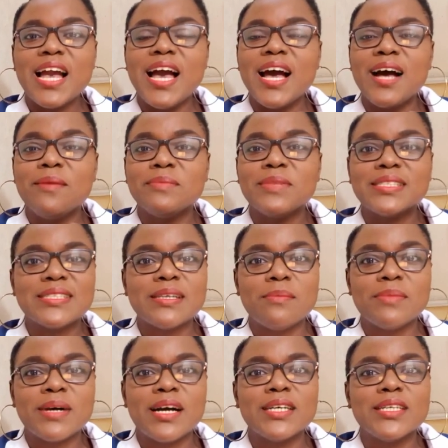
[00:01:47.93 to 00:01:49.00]
Um,
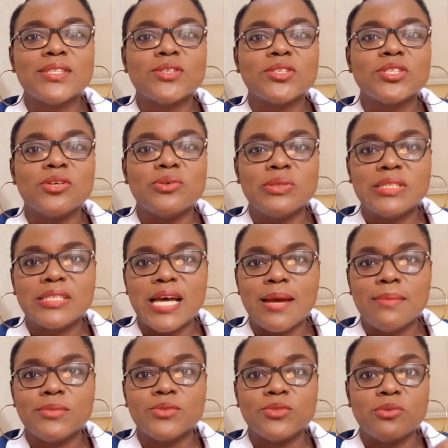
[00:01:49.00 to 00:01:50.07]
December is such a good
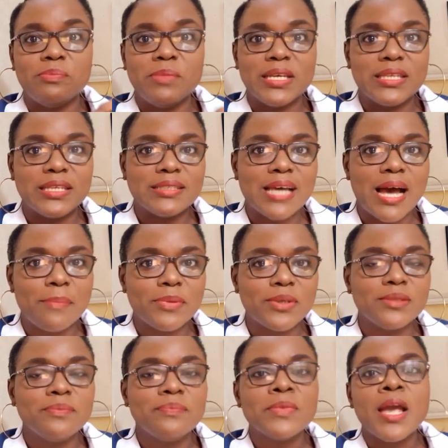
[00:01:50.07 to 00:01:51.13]
time to make this
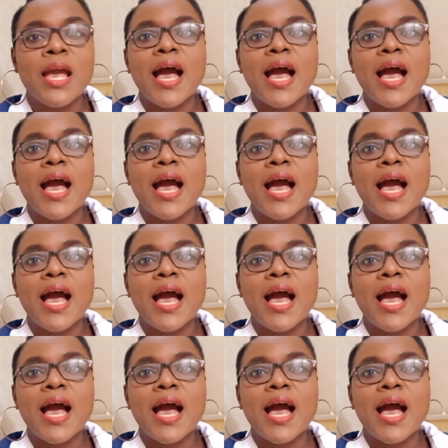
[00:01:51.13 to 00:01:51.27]
happen.